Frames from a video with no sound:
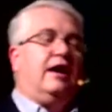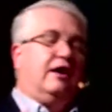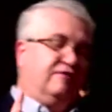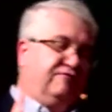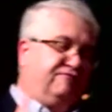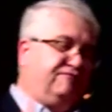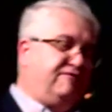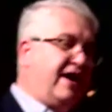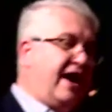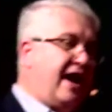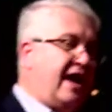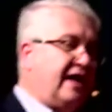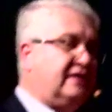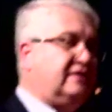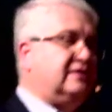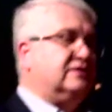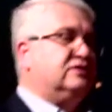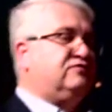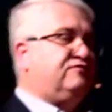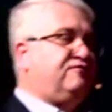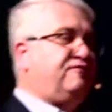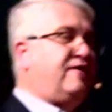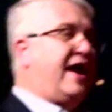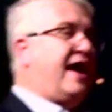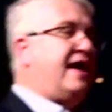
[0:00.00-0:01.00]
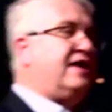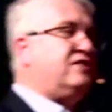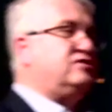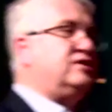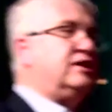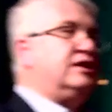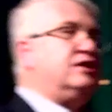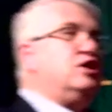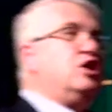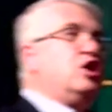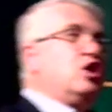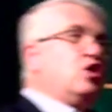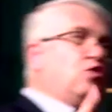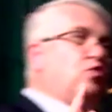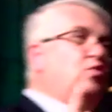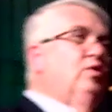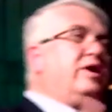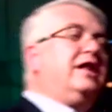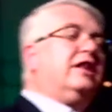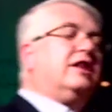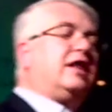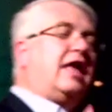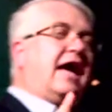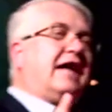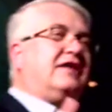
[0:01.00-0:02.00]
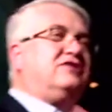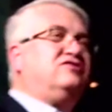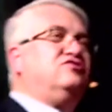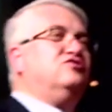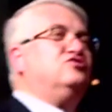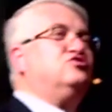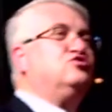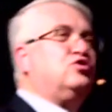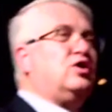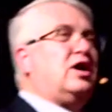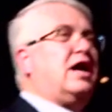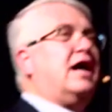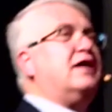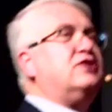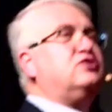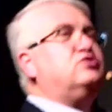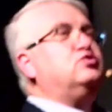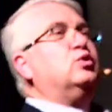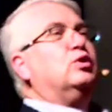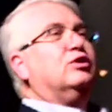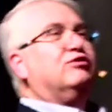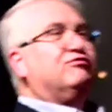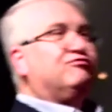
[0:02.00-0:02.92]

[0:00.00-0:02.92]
And in fact, it's fashion. We like to try to